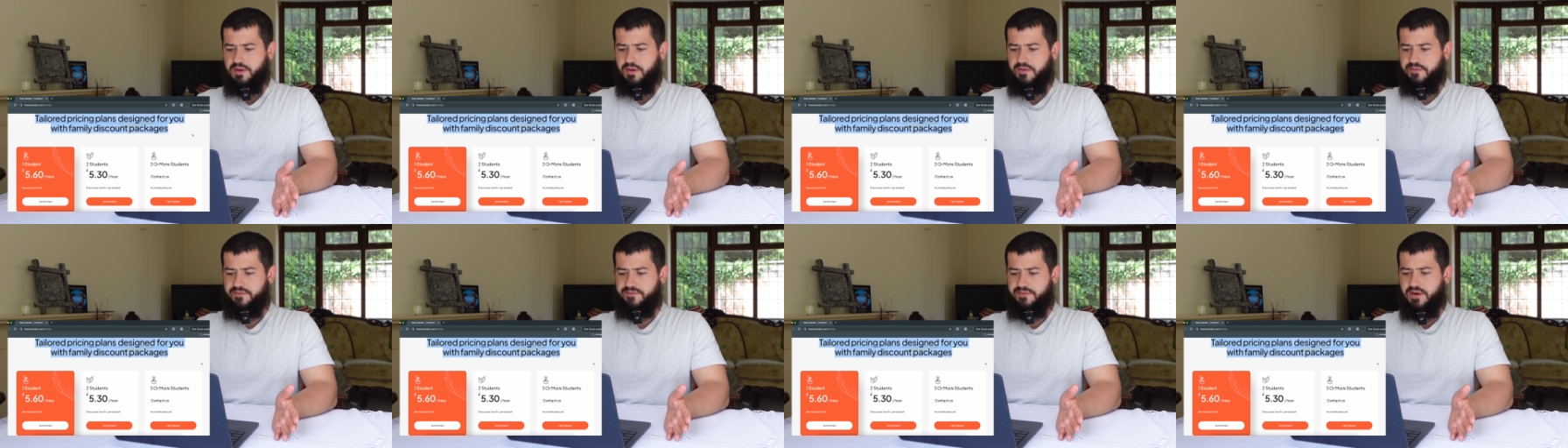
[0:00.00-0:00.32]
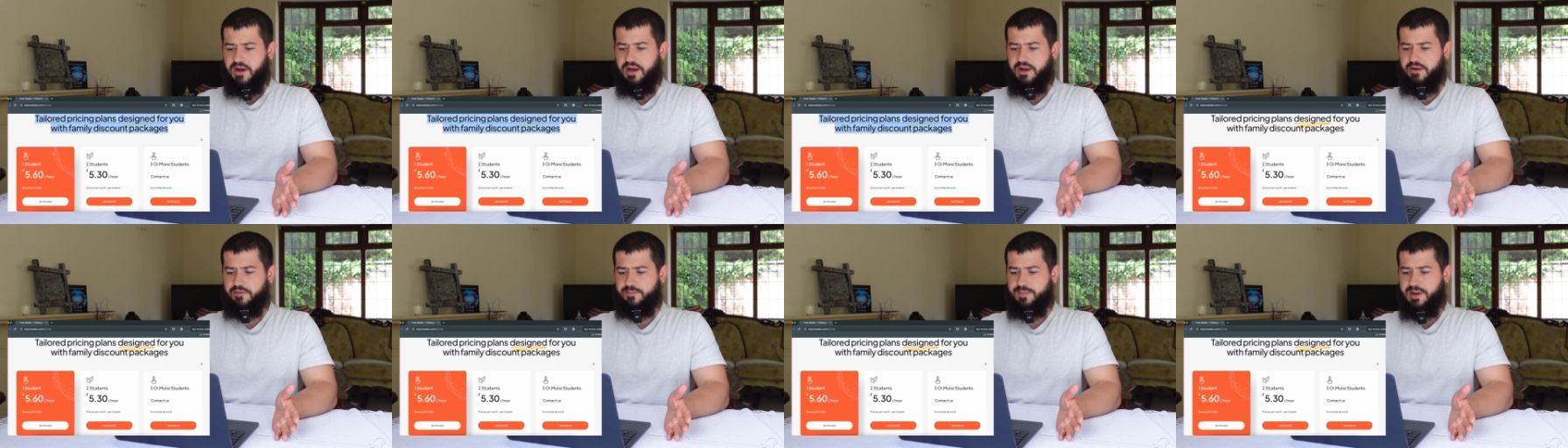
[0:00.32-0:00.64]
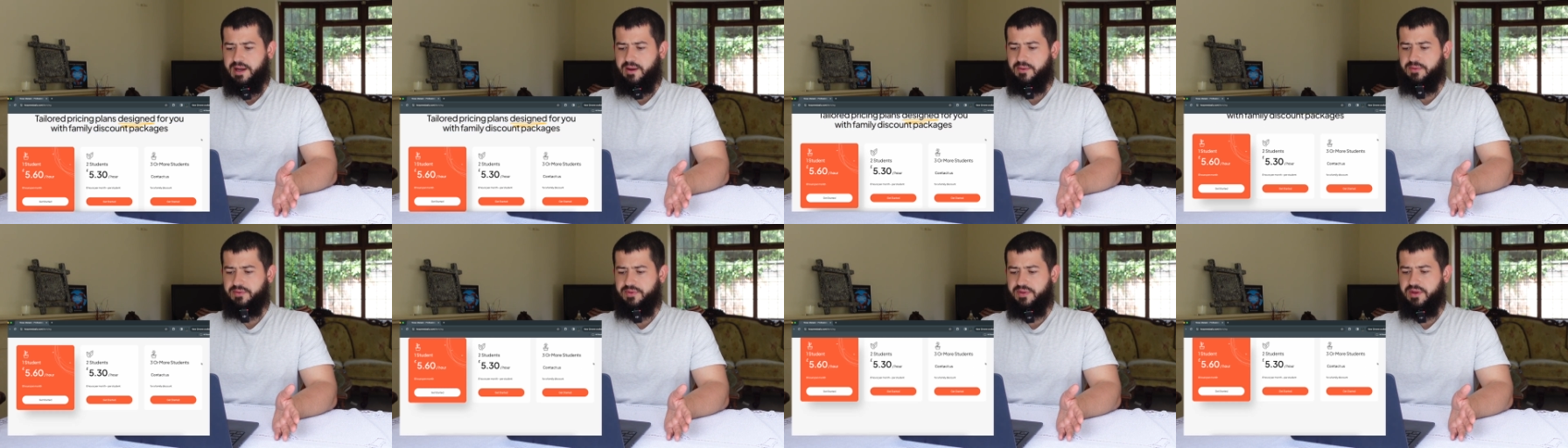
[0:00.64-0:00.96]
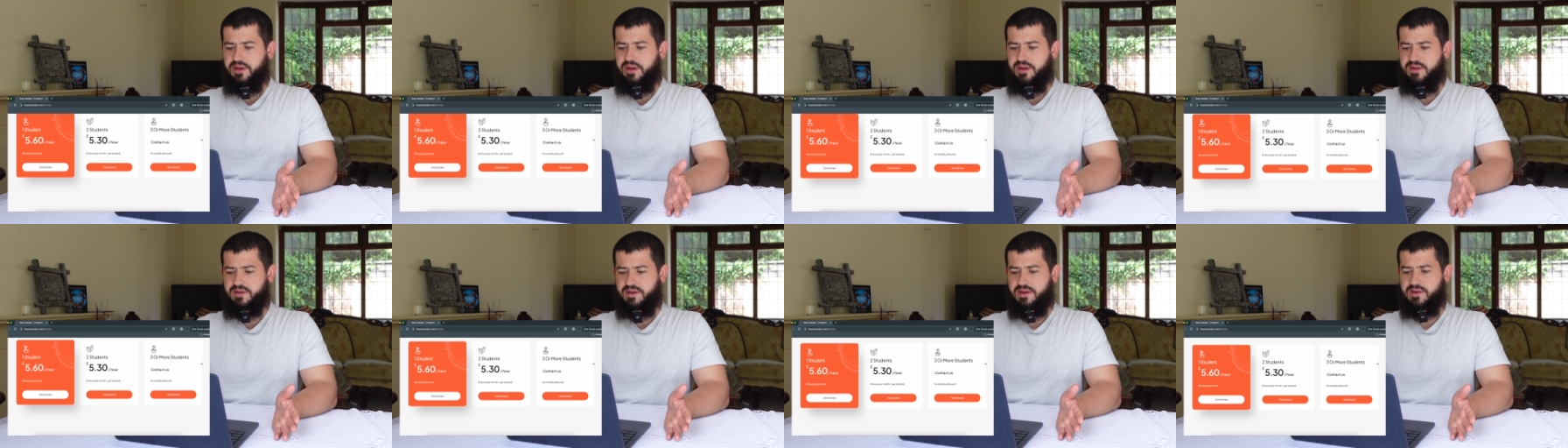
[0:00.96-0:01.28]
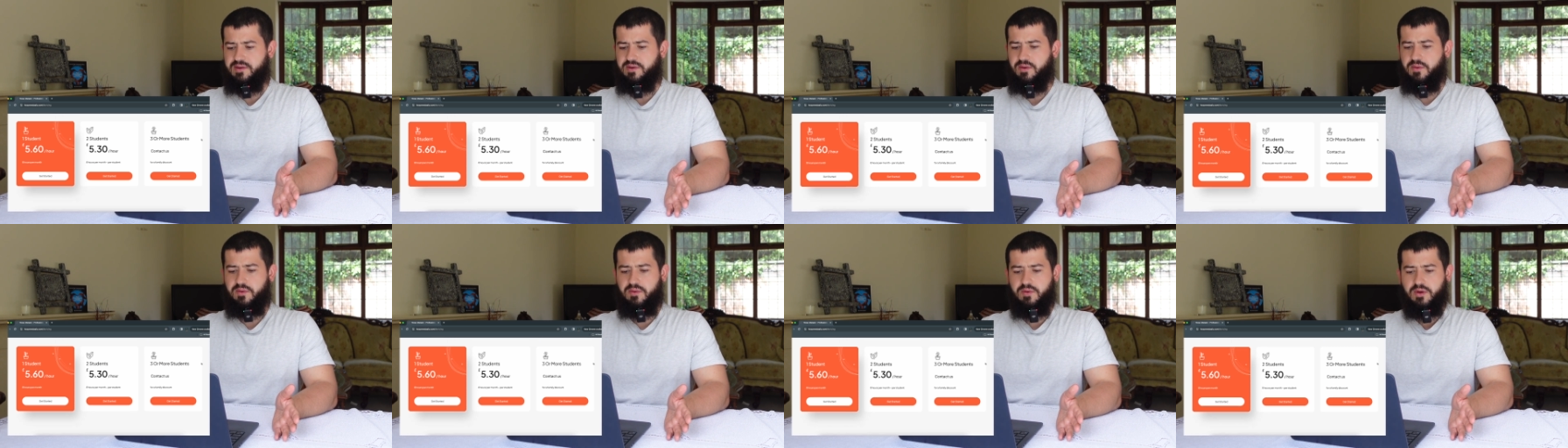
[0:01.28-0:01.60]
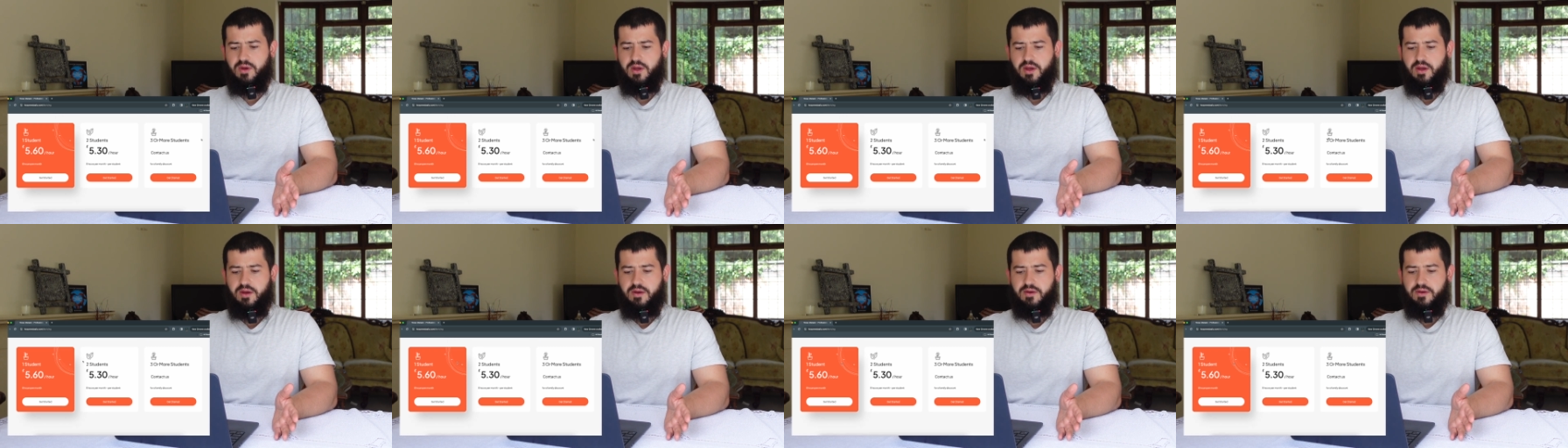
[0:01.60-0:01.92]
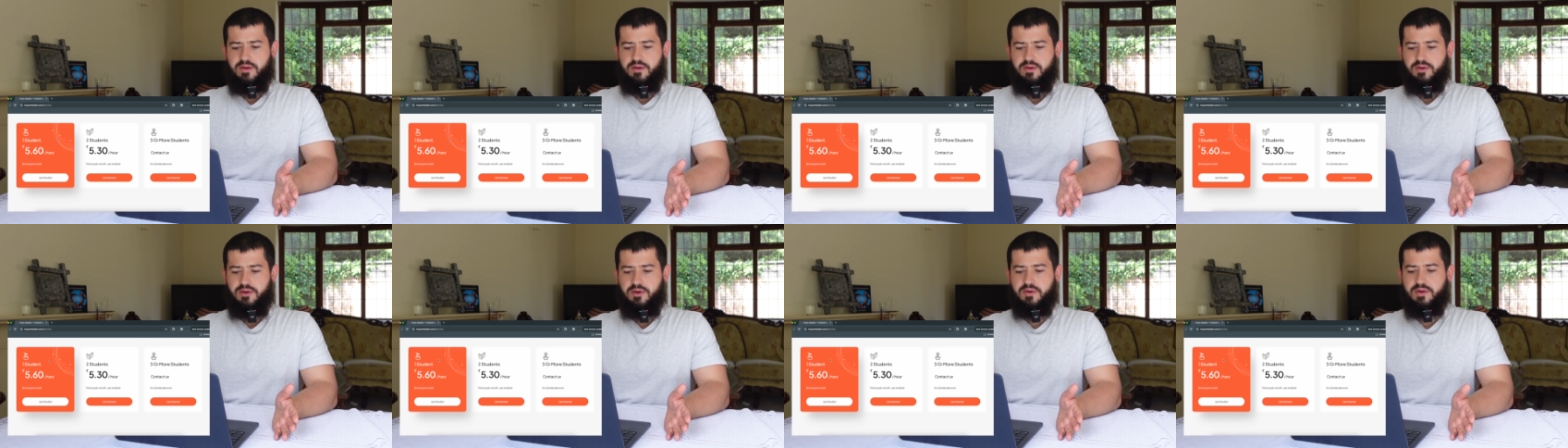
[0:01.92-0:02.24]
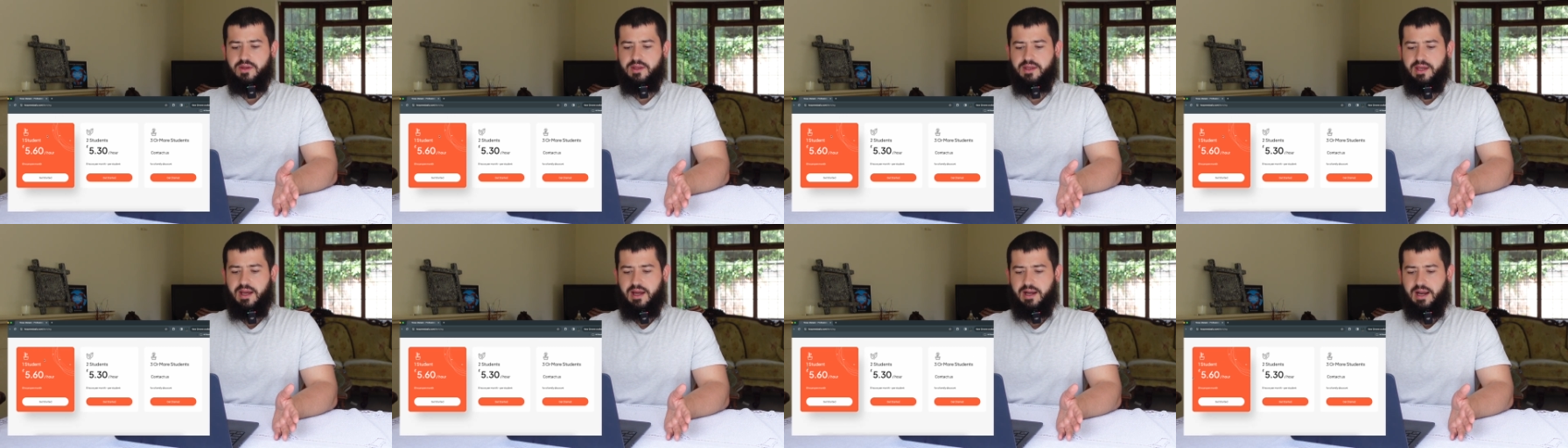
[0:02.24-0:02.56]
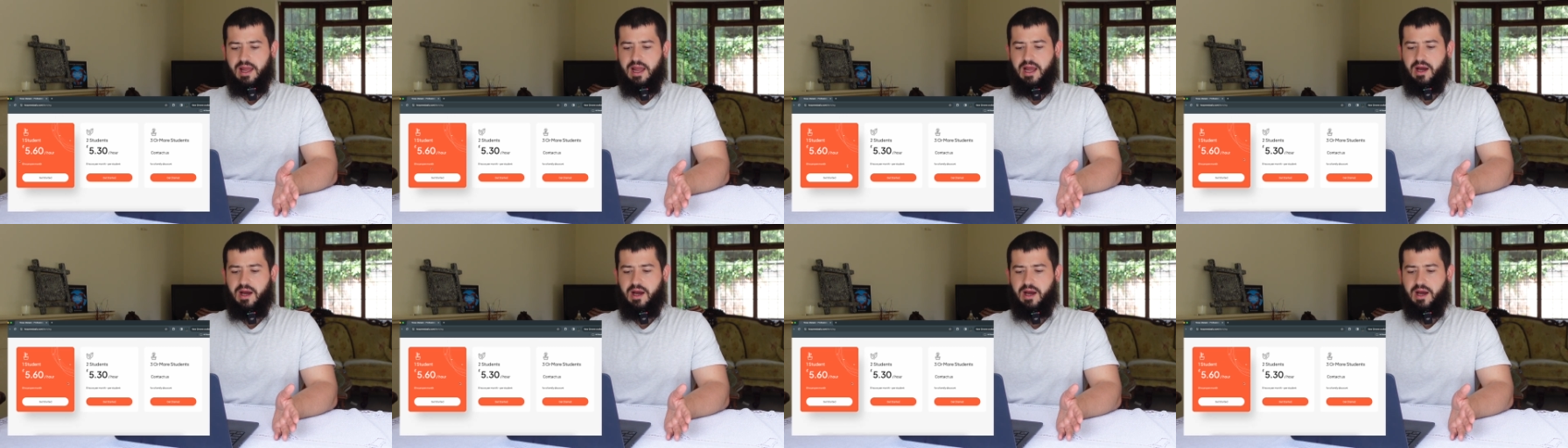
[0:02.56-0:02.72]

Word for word: five pound thirty. So you can get an